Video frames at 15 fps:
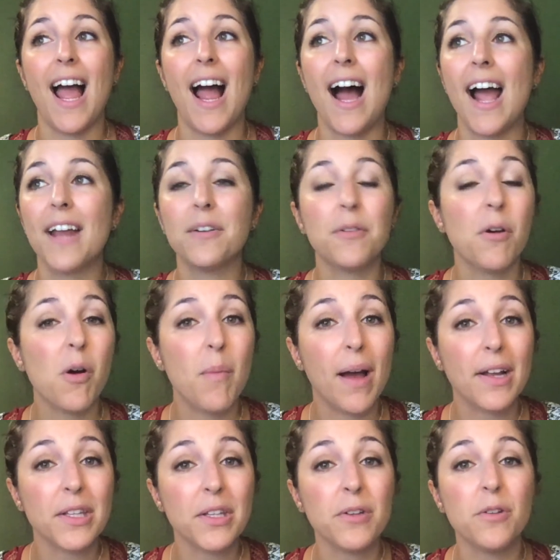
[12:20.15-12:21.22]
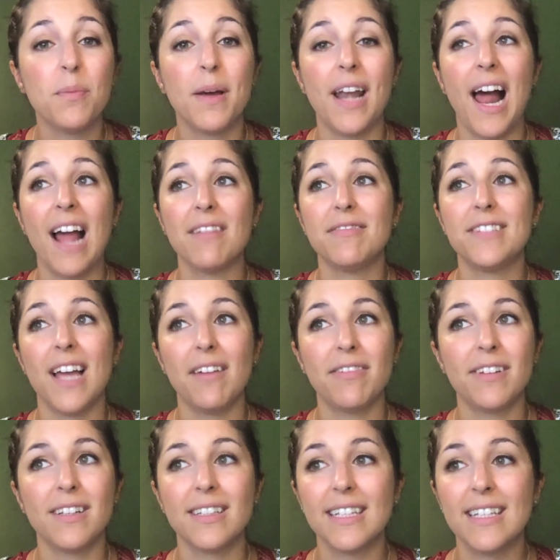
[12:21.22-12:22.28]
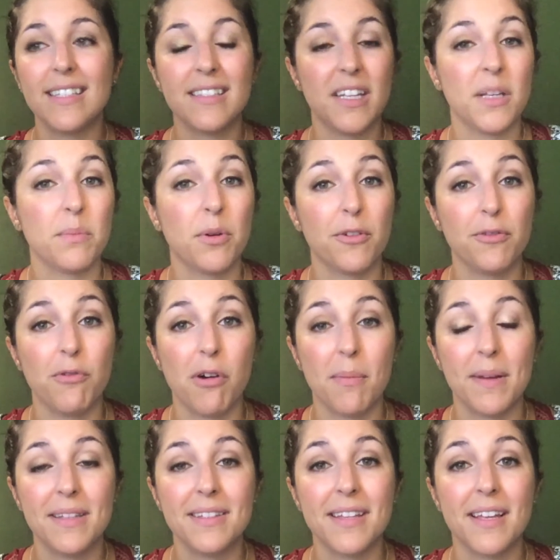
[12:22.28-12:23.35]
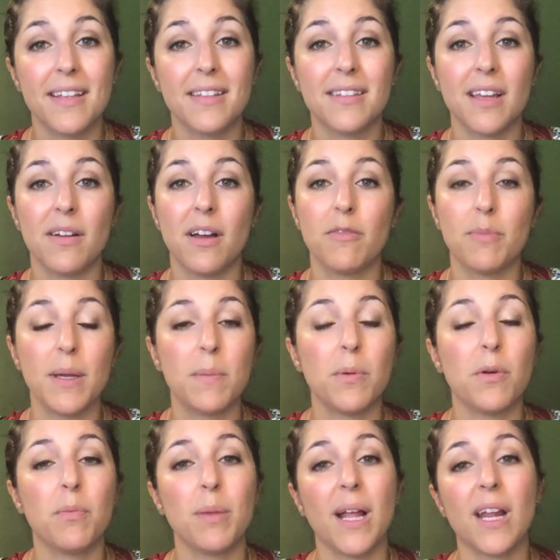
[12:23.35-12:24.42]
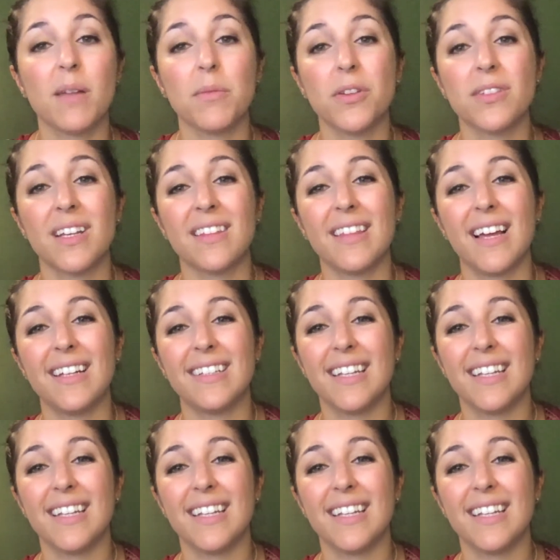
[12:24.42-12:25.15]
I don't know about you, but I've definitely seen performances of people playing music that